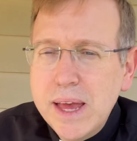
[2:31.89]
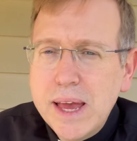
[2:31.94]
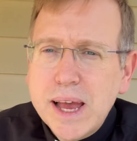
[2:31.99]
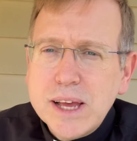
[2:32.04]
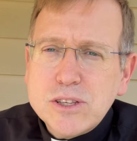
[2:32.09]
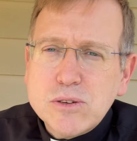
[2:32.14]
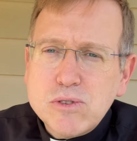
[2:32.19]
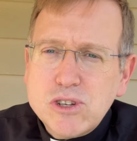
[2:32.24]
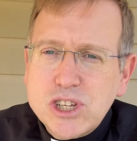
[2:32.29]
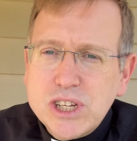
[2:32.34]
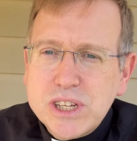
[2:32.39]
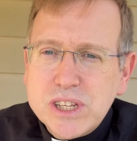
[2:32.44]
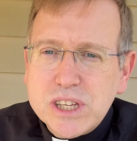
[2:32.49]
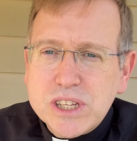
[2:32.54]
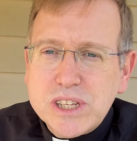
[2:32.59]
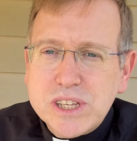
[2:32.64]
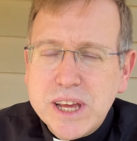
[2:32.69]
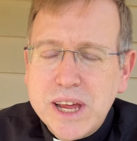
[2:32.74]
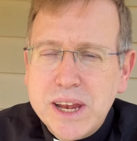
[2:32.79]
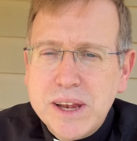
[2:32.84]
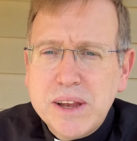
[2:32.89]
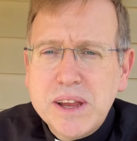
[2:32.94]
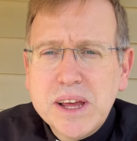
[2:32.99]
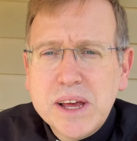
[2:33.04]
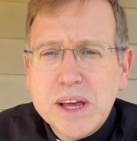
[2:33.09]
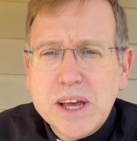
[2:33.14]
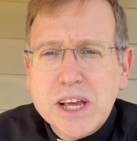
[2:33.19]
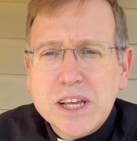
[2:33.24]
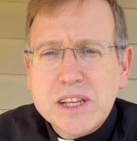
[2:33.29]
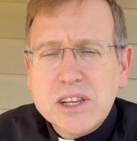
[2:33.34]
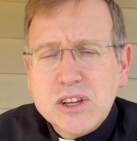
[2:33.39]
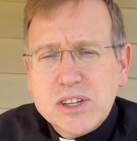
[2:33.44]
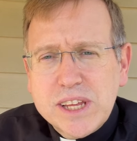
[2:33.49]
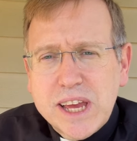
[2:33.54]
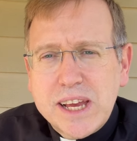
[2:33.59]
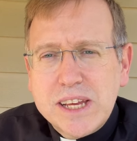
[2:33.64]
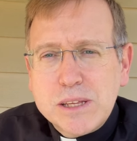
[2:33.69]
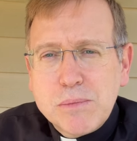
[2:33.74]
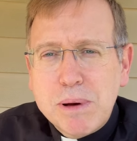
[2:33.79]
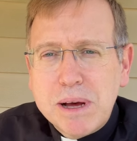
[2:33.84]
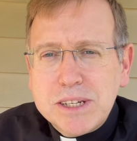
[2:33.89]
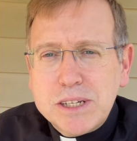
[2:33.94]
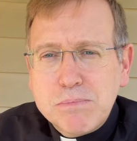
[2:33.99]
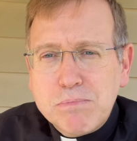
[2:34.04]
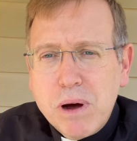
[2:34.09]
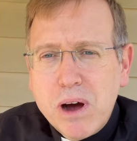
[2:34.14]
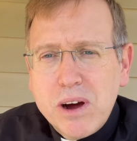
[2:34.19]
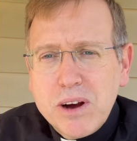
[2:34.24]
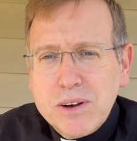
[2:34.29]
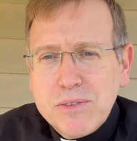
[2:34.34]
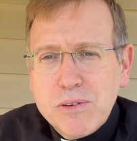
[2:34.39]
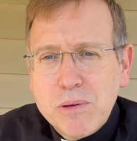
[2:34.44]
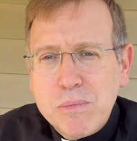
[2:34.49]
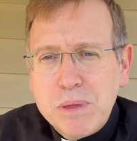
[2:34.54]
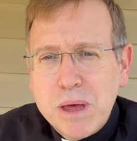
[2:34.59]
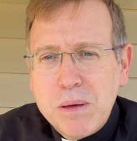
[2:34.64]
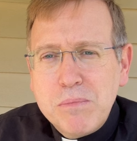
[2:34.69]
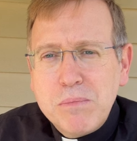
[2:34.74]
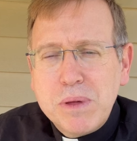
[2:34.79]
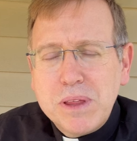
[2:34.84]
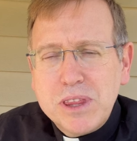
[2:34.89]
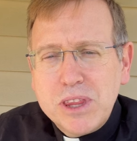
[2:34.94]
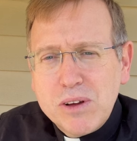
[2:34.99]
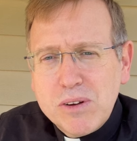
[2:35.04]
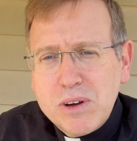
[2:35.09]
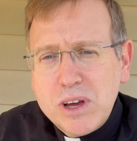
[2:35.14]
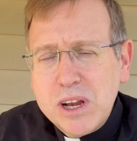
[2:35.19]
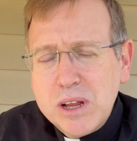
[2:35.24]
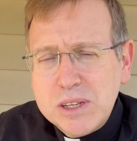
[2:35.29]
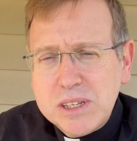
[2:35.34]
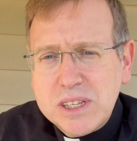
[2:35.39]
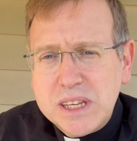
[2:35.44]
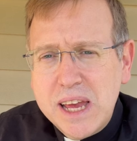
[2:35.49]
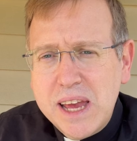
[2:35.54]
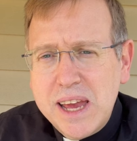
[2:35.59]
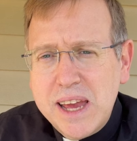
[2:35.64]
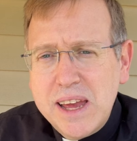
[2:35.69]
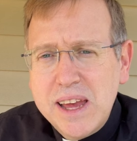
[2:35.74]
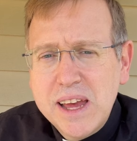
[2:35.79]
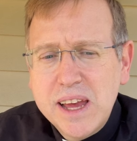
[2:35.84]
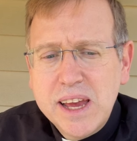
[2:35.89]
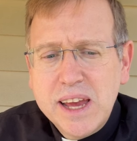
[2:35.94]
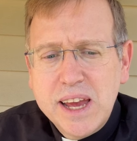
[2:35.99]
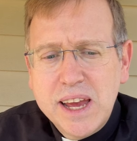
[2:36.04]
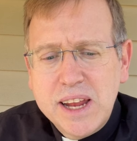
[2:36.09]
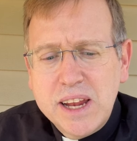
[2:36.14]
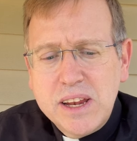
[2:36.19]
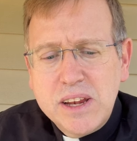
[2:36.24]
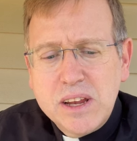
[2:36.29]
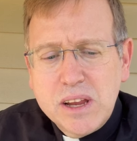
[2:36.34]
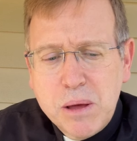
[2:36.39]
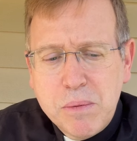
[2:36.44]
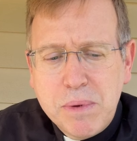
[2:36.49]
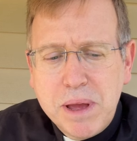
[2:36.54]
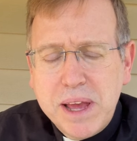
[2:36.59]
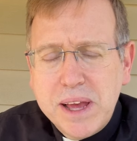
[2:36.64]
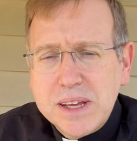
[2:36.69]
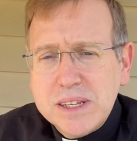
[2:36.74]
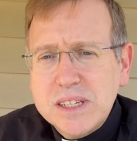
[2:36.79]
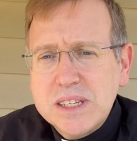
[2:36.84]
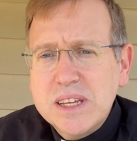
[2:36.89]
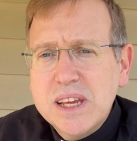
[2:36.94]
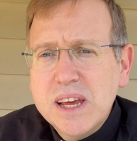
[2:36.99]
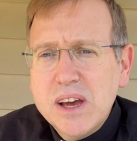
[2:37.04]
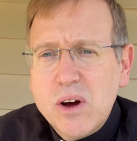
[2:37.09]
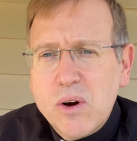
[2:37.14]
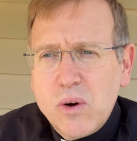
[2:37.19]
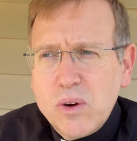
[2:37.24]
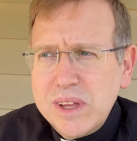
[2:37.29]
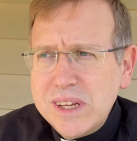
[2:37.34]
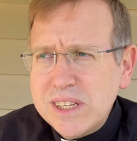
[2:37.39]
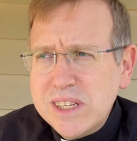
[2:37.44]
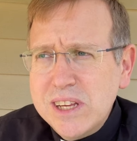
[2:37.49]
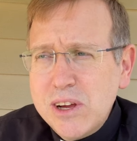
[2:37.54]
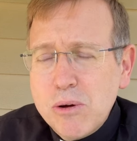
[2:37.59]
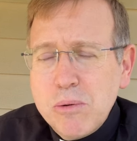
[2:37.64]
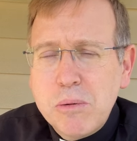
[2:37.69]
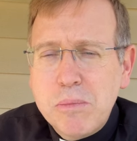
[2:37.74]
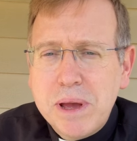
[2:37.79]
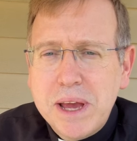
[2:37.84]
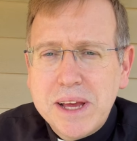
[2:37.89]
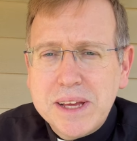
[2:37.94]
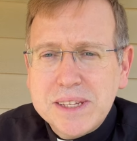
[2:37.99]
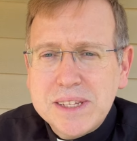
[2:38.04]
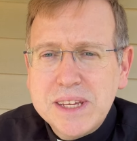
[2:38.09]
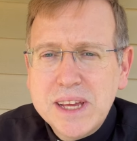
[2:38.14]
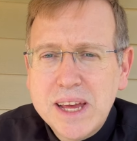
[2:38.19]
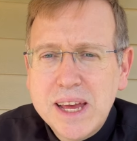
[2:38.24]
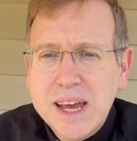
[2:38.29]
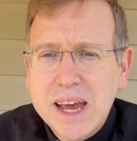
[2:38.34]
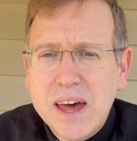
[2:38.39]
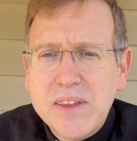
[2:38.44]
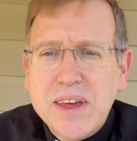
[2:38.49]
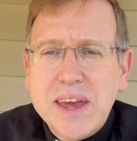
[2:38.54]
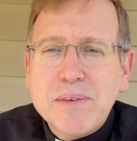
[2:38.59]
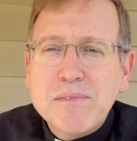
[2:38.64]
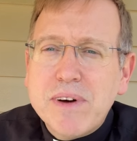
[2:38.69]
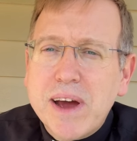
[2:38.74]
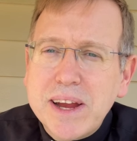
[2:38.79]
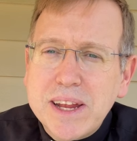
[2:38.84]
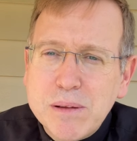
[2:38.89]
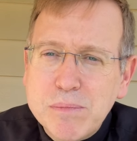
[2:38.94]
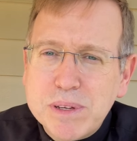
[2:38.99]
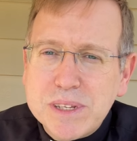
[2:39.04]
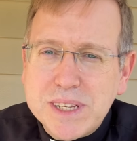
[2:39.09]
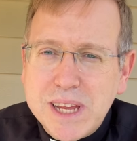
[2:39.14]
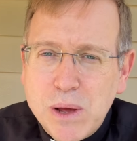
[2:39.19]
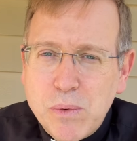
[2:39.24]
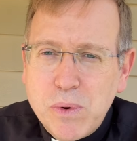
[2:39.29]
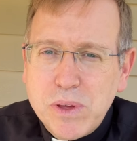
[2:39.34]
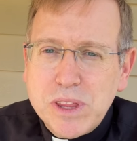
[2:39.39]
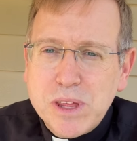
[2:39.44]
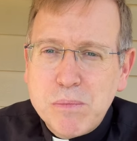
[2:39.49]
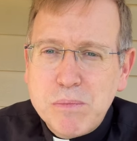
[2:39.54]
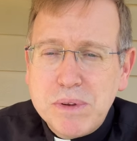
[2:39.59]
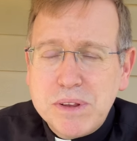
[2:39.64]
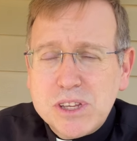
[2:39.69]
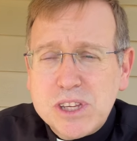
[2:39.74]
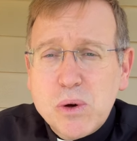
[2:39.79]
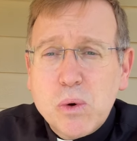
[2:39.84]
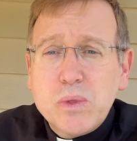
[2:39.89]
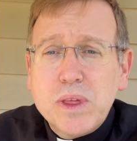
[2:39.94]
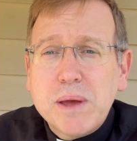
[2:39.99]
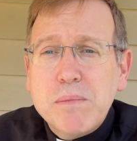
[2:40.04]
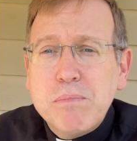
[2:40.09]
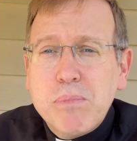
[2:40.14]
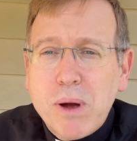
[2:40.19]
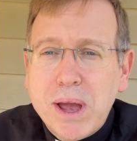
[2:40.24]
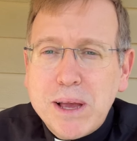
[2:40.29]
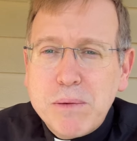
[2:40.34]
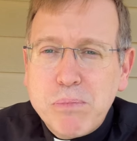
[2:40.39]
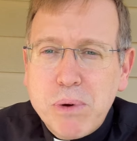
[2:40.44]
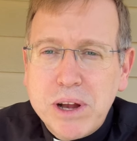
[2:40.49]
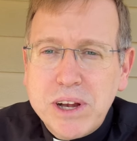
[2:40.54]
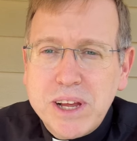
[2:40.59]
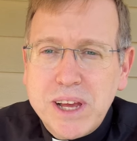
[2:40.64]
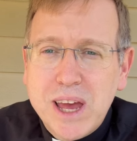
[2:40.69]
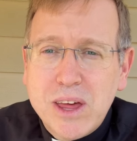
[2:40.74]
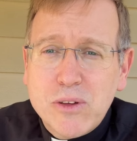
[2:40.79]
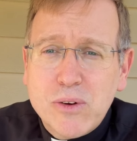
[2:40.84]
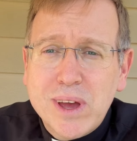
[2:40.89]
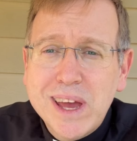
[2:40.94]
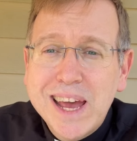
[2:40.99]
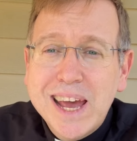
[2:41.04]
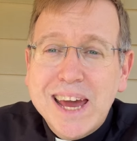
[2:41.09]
And so Jesus then, it looks like he's about to part from them, but they're going to stay in Emmaus, or at least near Emmaus, and they invite him to stay with him. And so they break bread together.